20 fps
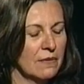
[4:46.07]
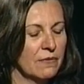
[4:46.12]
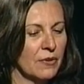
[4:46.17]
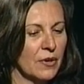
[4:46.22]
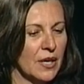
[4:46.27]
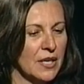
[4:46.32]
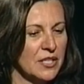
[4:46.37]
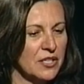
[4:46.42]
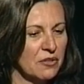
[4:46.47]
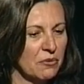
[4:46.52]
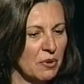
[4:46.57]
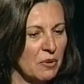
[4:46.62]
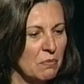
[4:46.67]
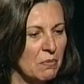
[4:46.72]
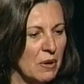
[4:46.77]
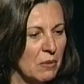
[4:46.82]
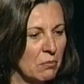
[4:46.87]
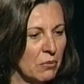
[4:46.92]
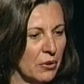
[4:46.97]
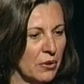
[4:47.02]
us to
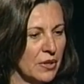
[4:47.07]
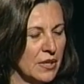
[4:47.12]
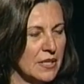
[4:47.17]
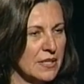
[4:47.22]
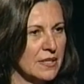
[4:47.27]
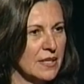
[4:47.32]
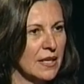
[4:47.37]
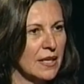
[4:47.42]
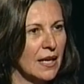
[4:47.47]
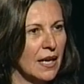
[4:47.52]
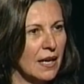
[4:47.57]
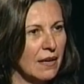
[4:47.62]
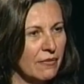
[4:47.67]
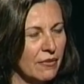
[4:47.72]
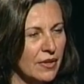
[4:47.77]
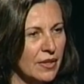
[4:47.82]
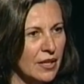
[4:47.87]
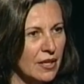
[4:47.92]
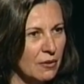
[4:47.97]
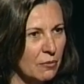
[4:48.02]
remember is that
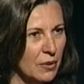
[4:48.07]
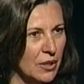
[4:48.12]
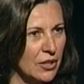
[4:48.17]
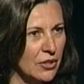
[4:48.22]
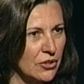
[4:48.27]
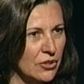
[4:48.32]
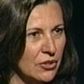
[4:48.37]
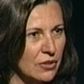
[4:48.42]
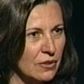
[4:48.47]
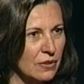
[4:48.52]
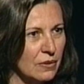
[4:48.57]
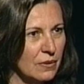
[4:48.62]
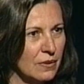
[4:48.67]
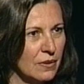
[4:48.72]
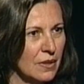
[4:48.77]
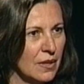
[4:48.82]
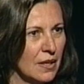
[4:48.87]
everything we do,